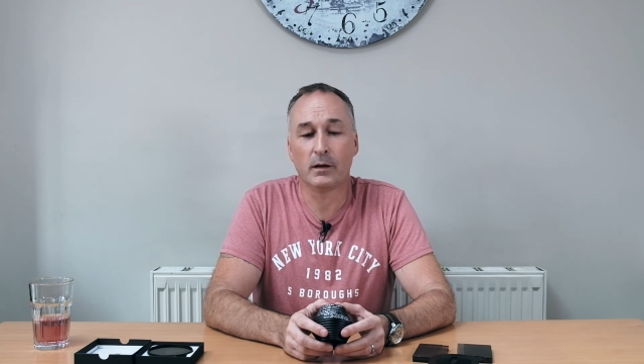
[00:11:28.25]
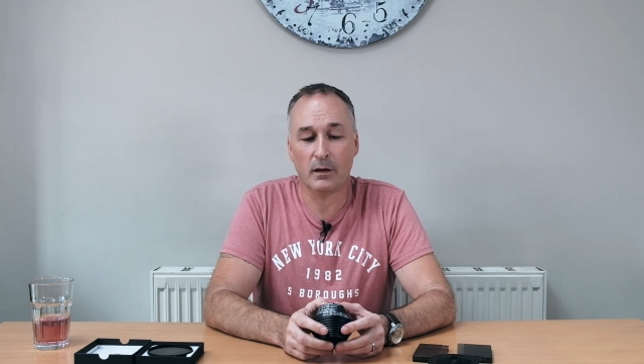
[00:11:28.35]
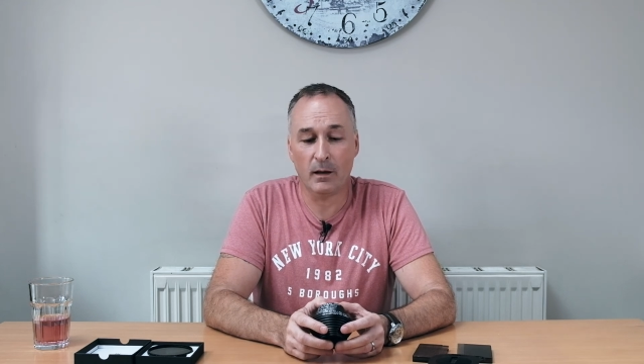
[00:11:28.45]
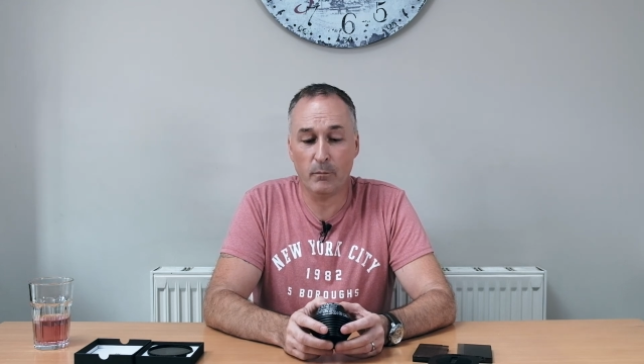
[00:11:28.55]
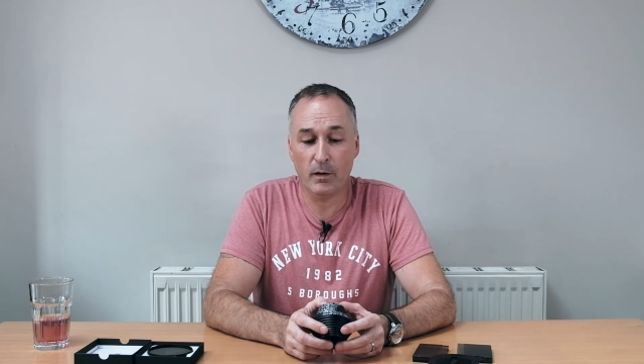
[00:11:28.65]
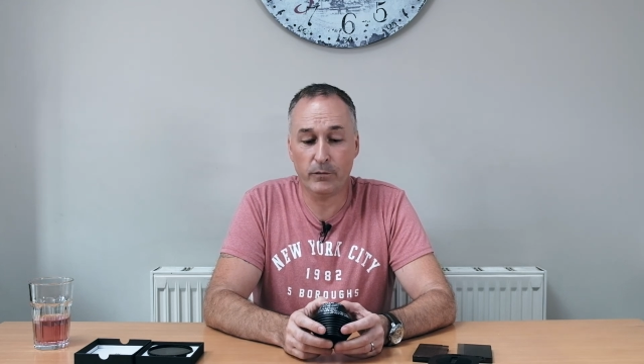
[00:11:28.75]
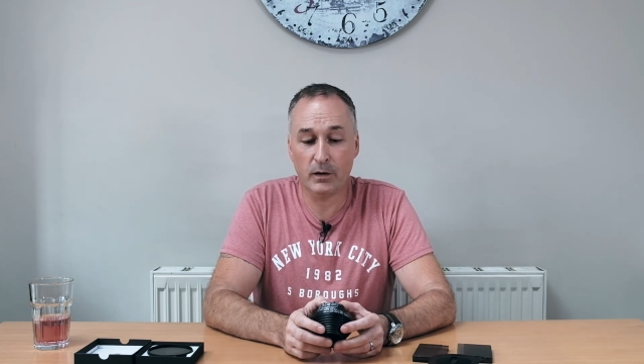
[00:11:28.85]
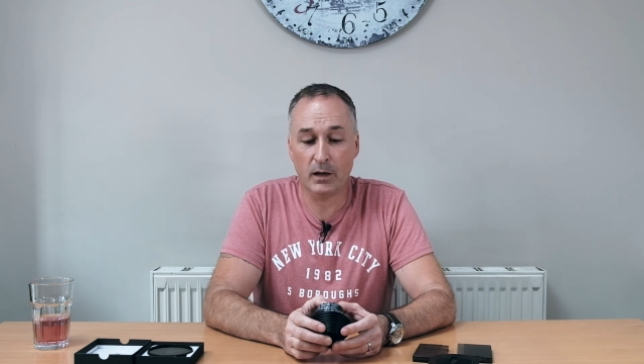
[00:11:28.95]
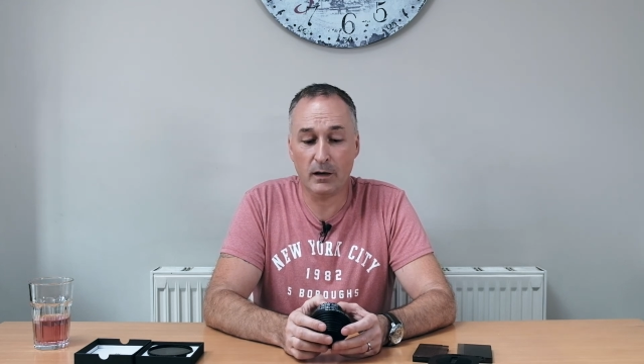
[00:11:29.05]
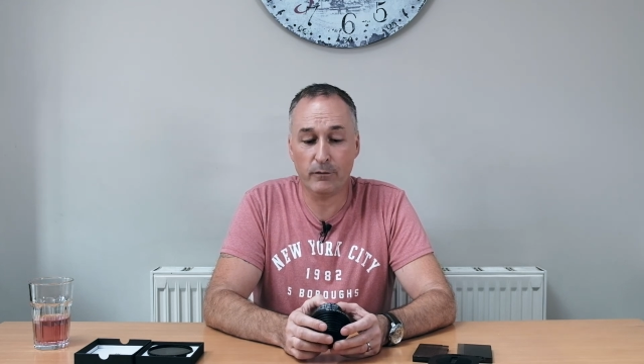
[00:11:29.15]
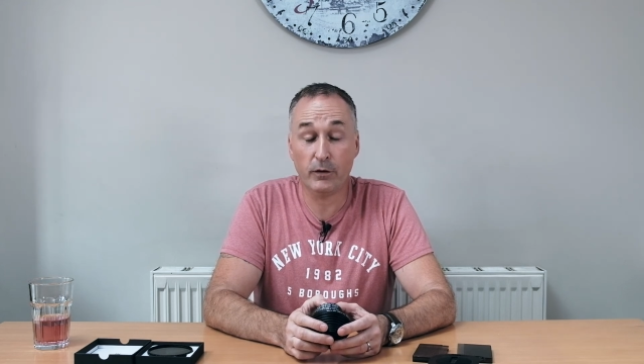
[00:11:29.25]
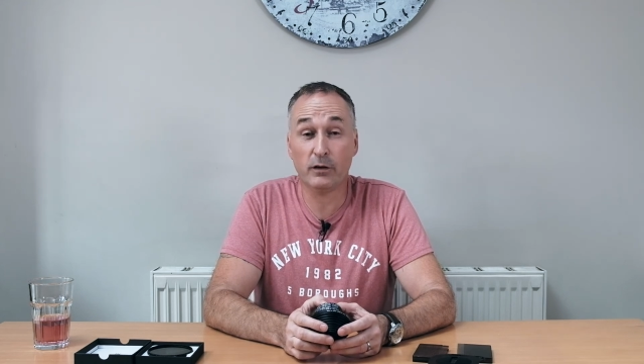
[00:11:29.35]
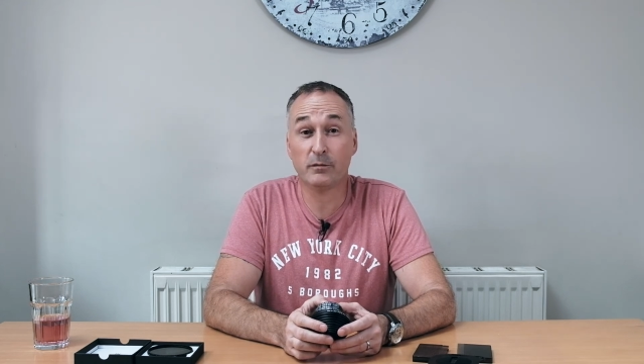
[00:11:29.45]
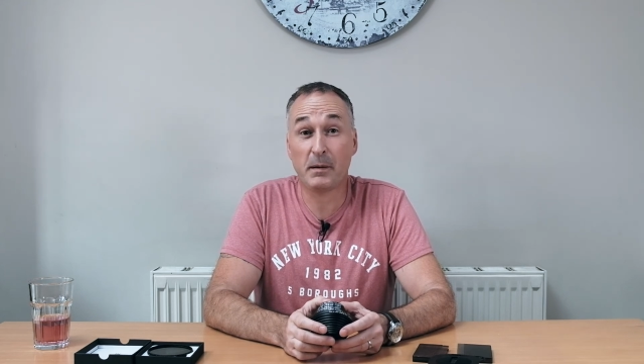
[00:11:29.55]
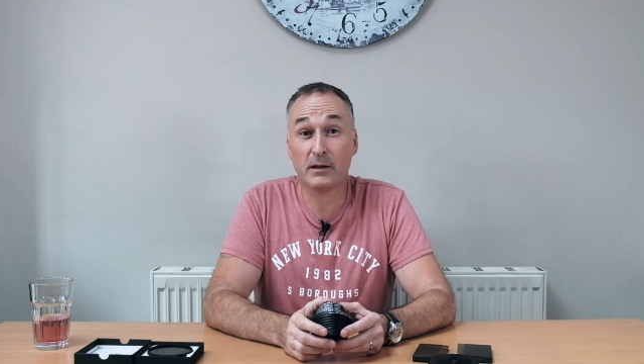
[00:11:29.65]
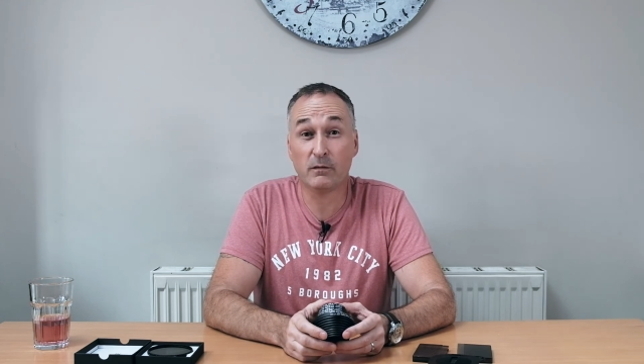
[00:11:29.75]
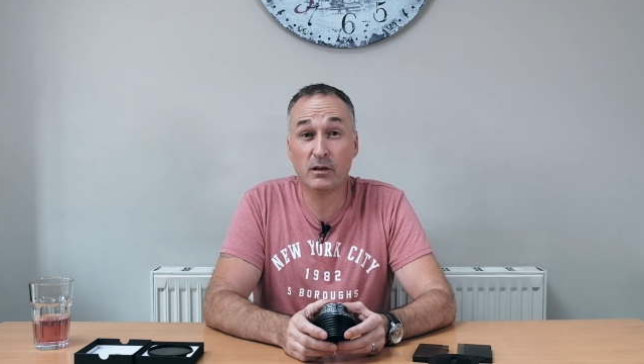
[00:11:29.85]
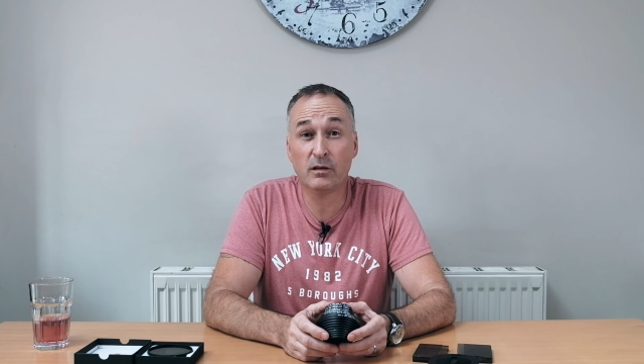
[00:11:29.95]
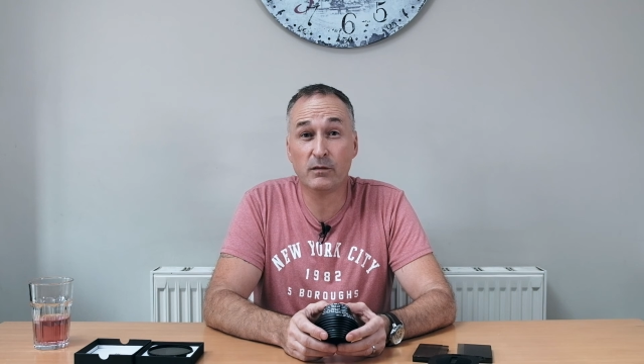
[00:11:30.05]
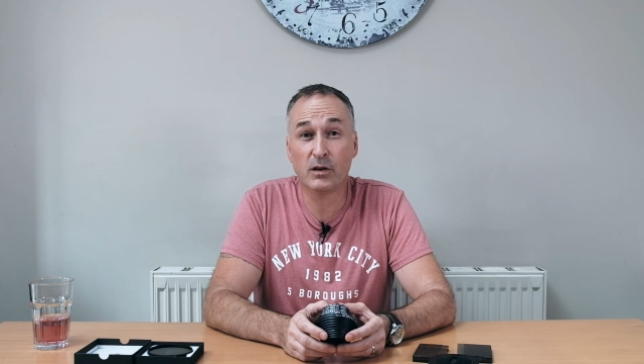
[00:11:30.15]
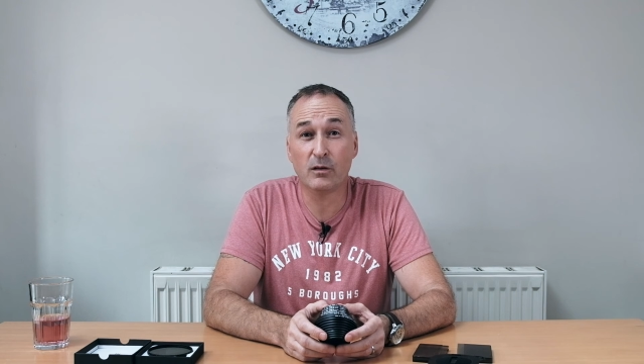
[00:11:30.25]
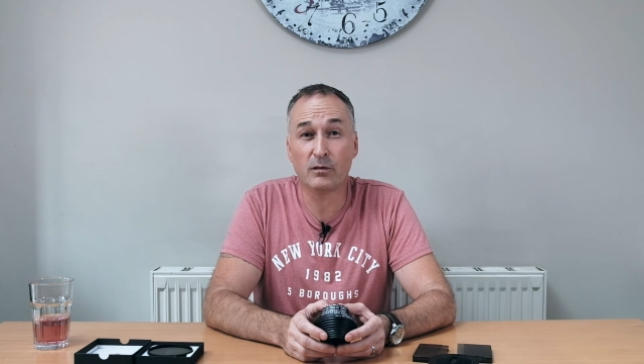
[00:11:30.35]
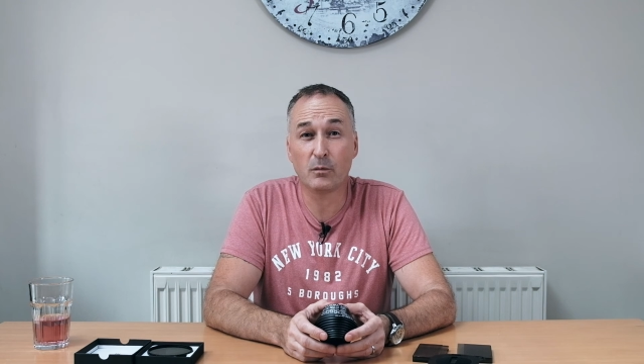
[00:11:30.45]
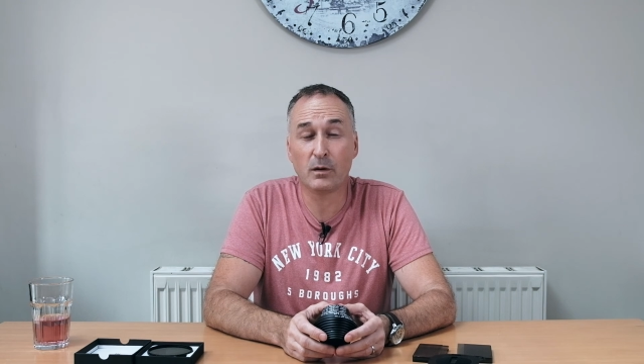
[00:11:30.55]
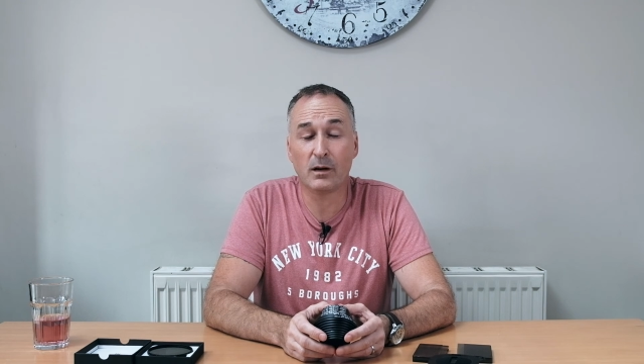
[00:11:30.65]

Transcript: But for the first batch of interviews,